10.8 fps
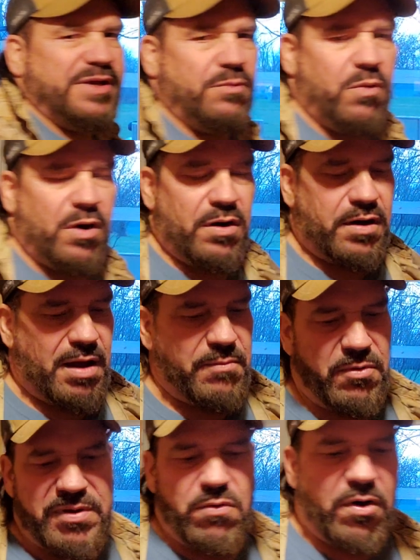me to work. I'm
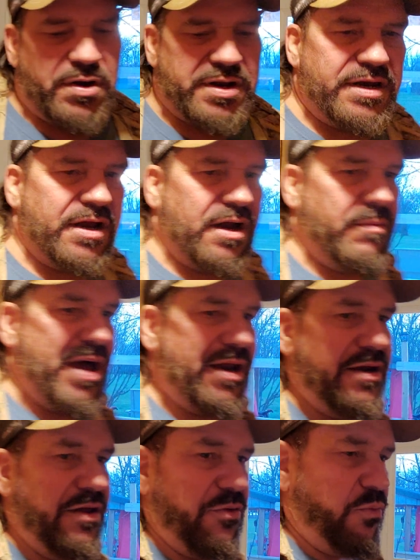going to be working in here about
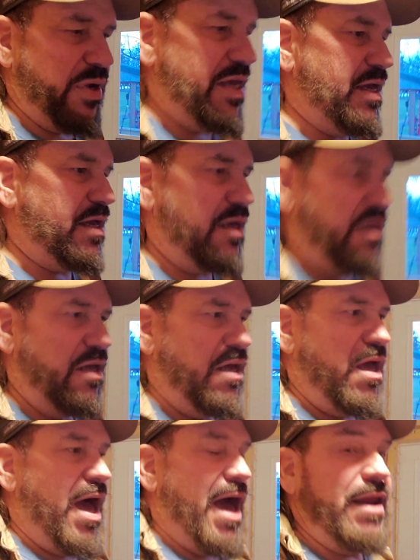another week.
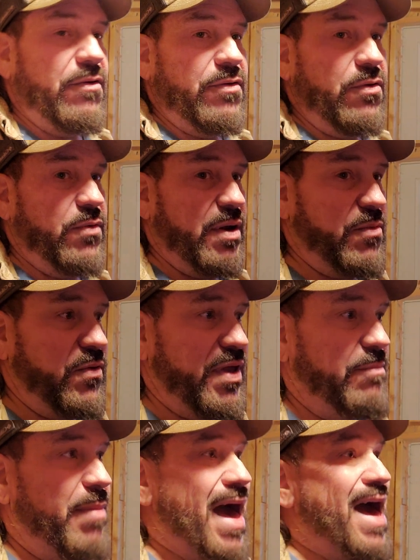I don't know when I'm going to
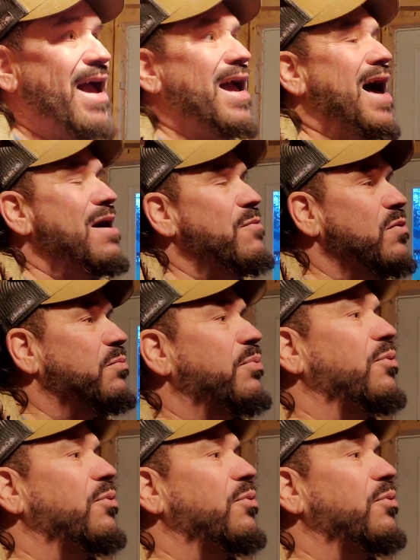get back. I will